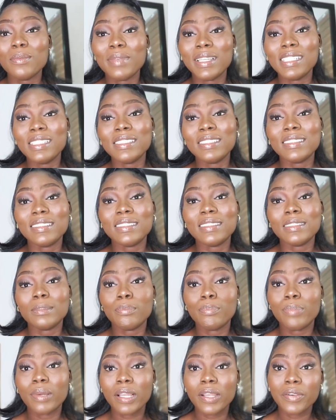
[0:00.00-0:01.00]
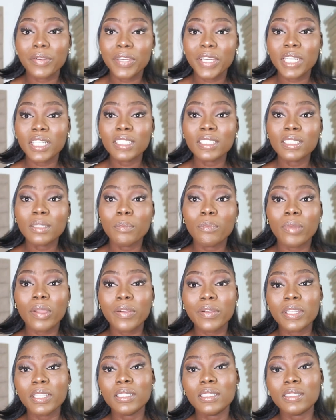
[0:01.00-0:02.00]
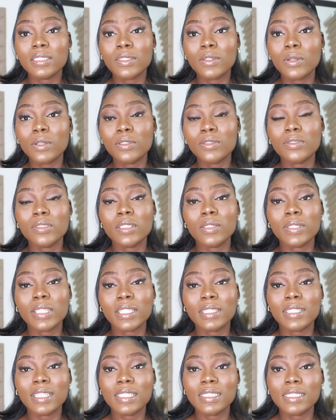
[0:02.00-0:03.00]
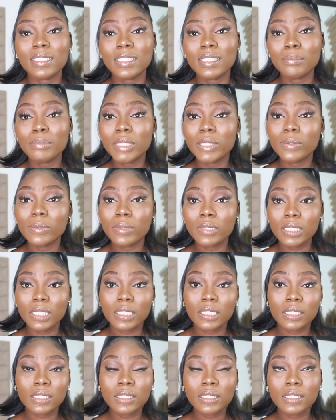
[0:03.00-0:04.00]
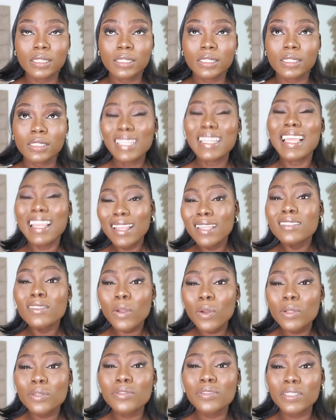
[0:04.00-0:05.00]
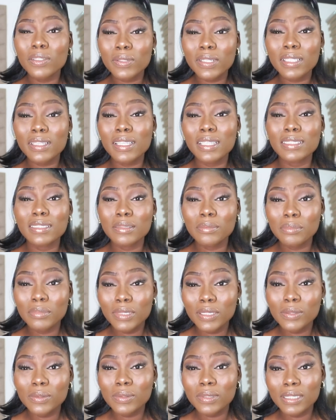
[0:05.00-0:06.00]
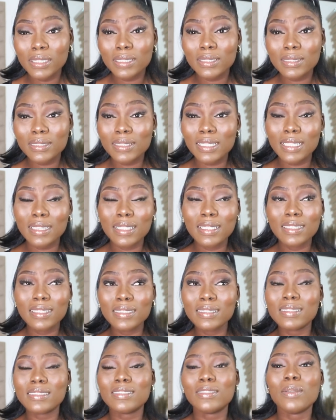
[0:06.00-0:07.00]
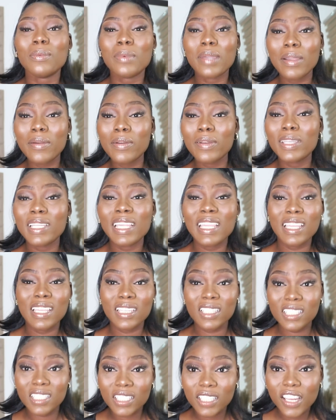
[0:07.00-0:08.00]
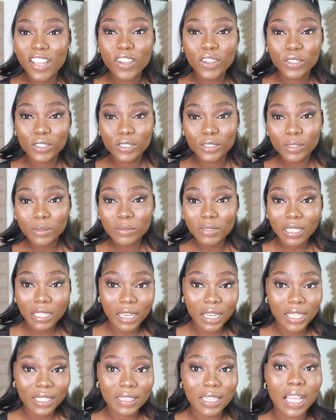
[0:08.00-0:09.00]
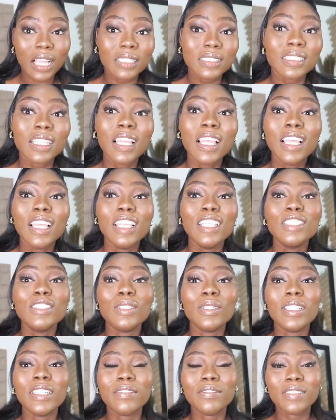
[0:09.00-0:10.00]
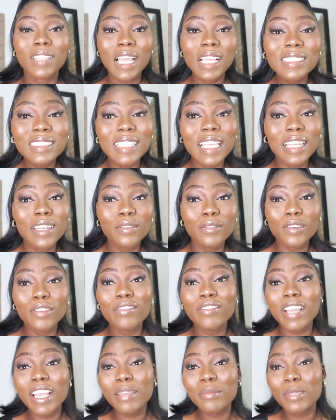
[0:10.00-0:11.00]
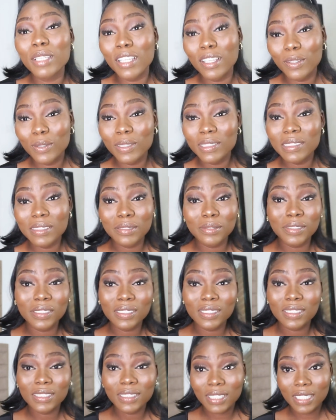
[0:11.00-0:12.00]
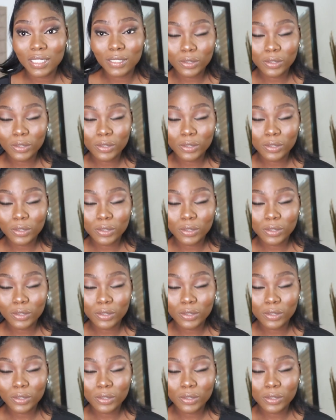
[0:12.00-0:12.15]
on my list is Bahrain. Bahrain is a country located in the Middle East, an island country located in the Middle East. I think it's somewhere around Asia or something like that. So if that's kind of your vibe, you can consider visiting there